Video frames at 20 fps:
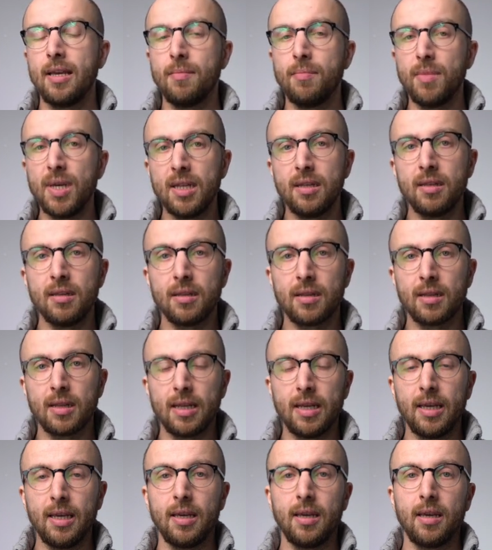
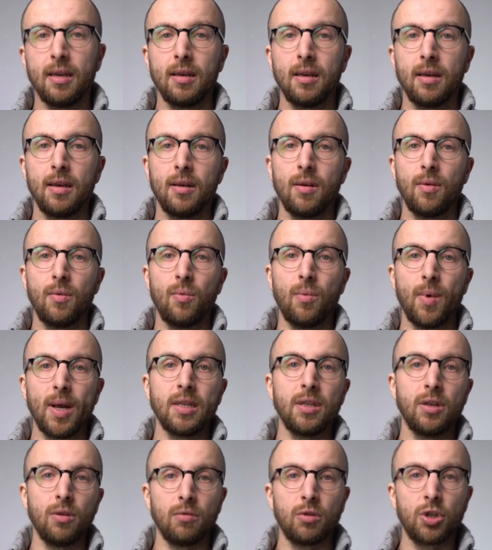immediately
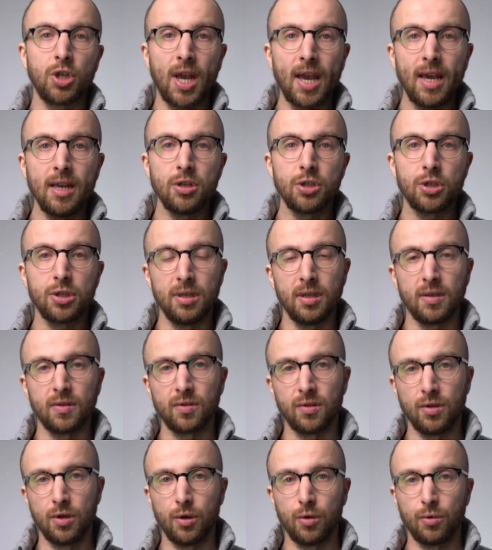when you change
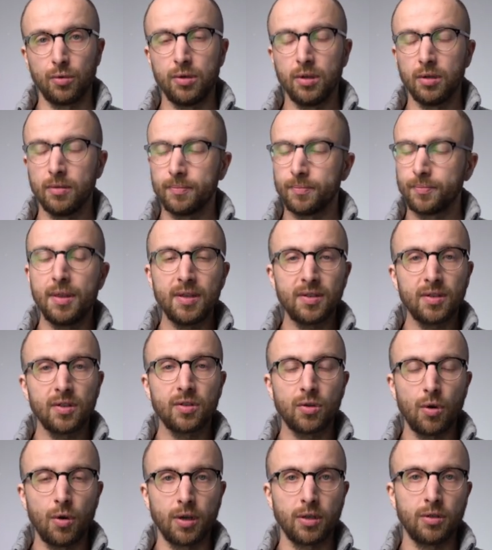this node, this
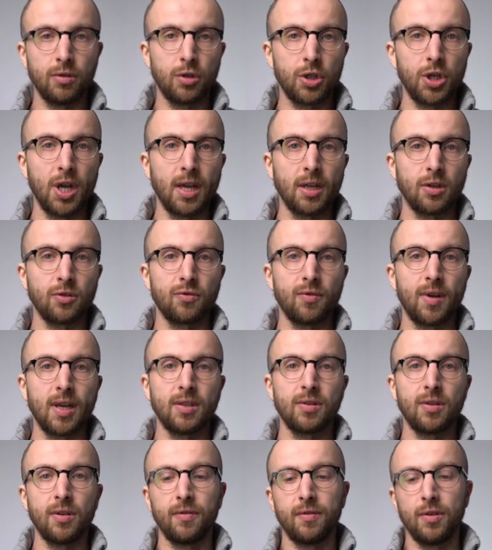is going to change,
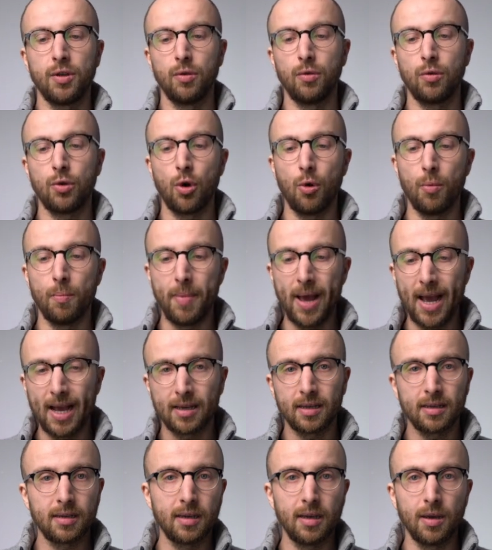right? So if you go
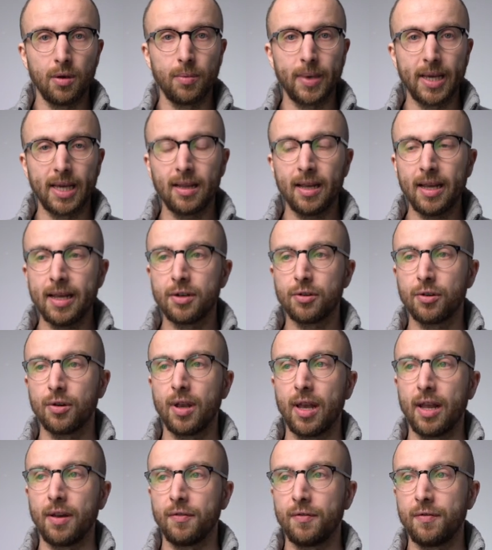back a week later
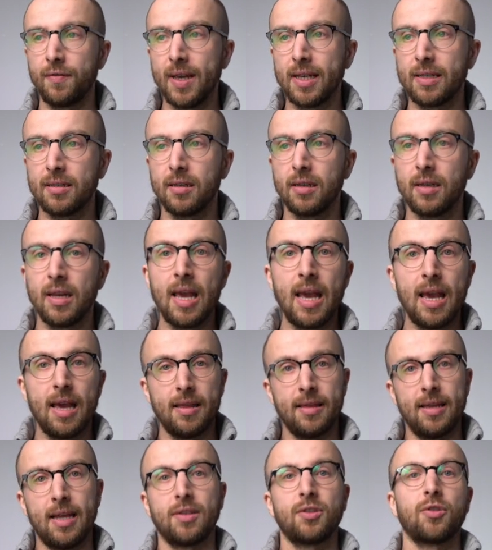and fix it,
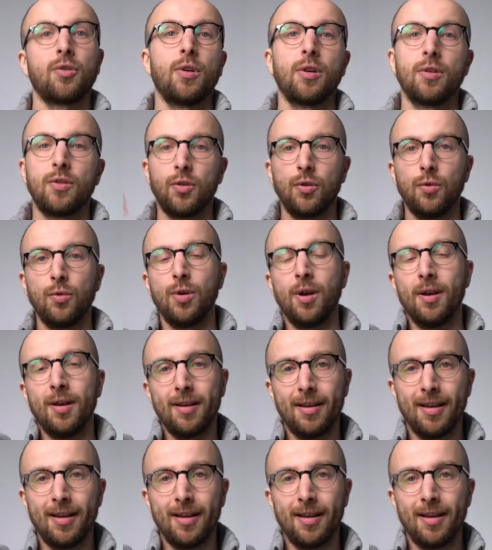that's going to